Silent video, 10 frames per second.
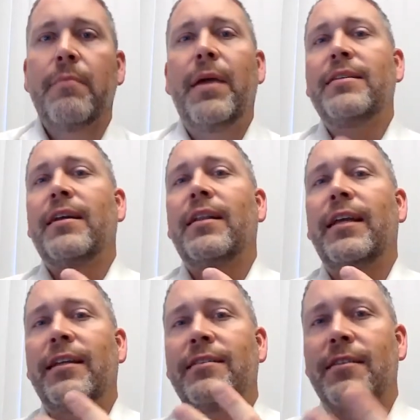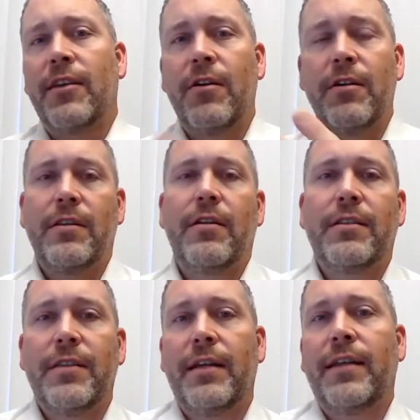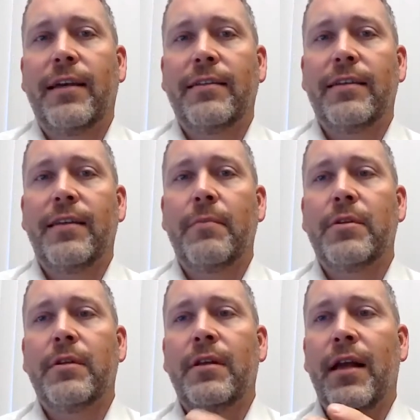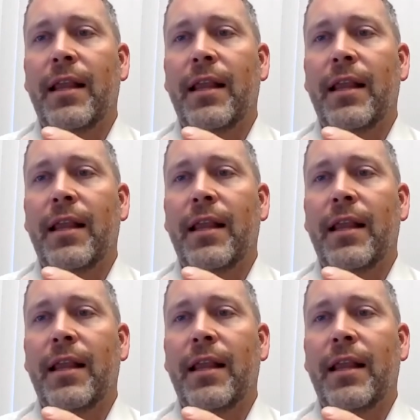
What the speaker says: Basically, it secures their estate tax exemption,